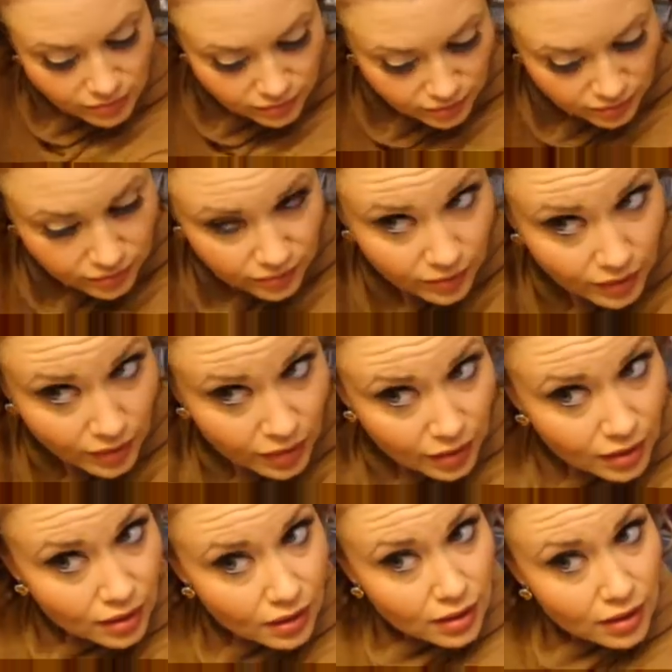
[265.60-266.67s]

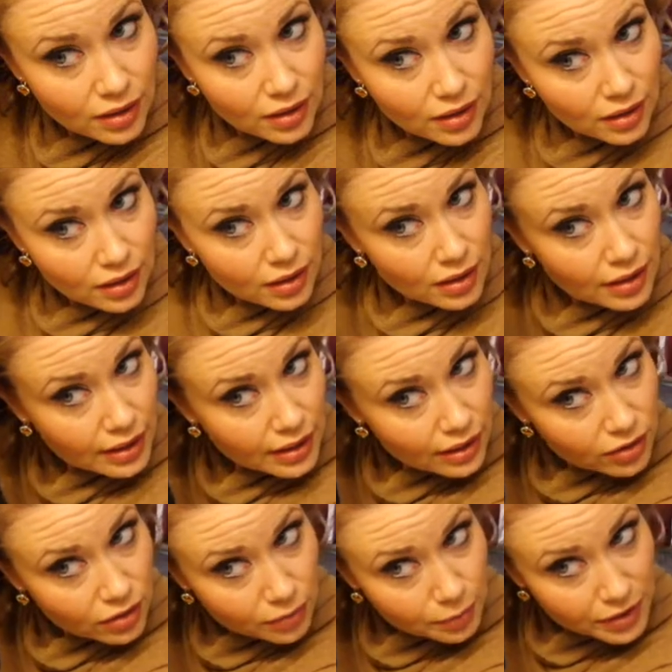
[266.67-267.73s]
And
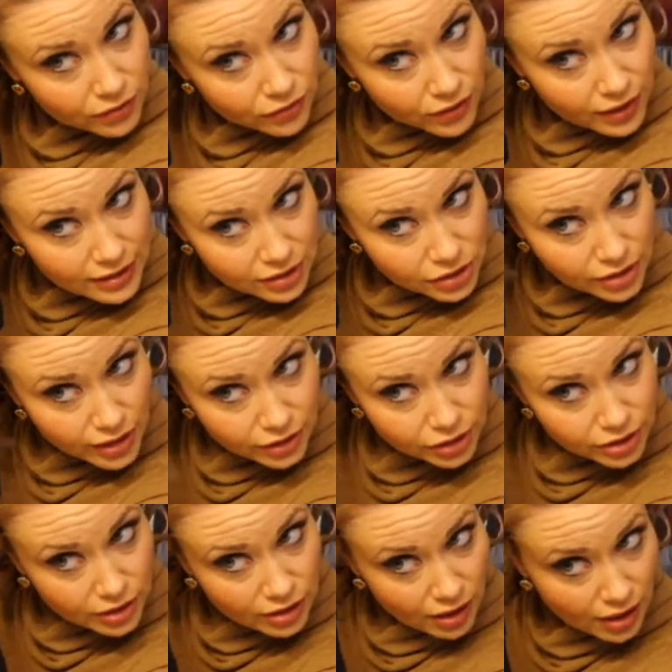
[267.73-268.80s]
again, don't be afraid to
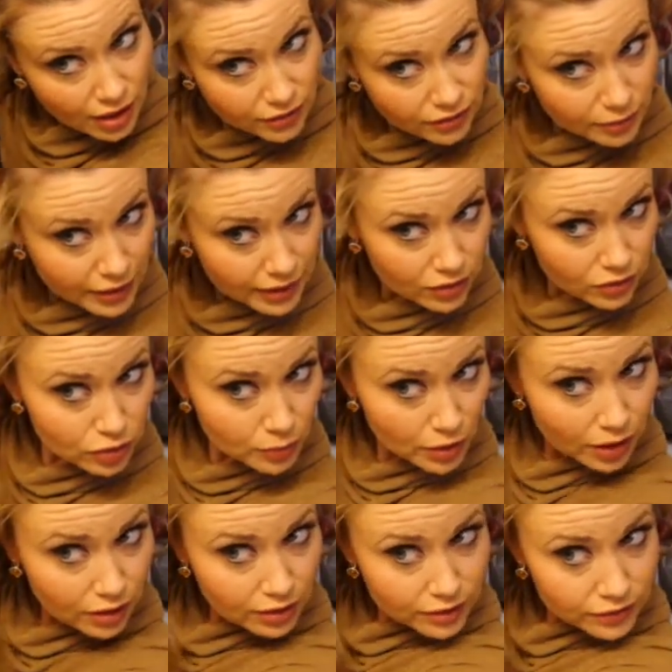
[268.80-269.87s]
section it off and make it
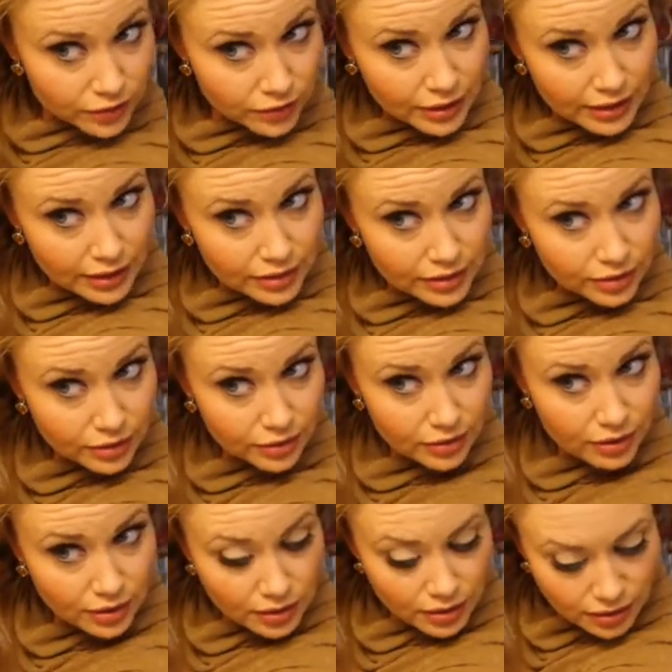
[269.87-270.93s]
smaller if you need to,
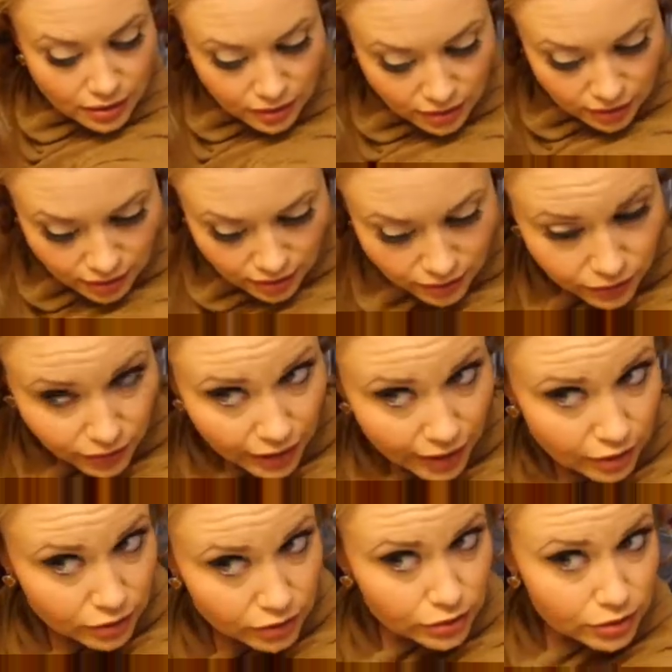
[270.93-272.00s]
if your
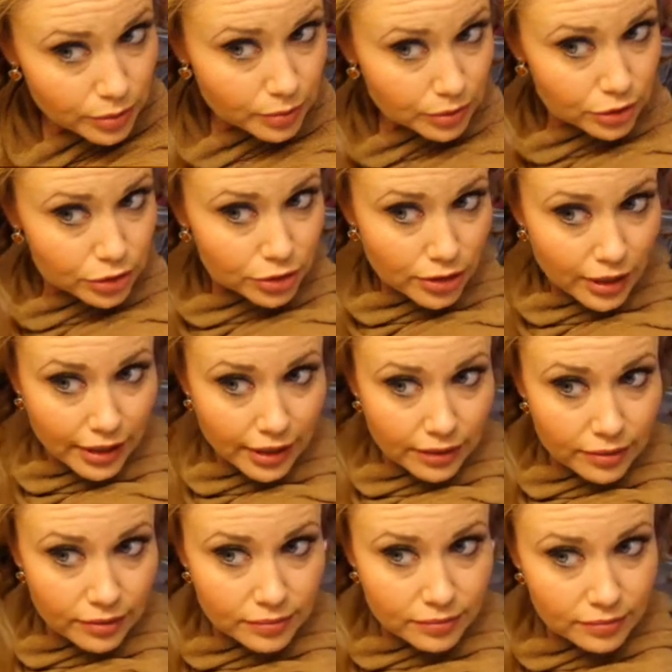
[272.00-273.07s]
hair is super straight.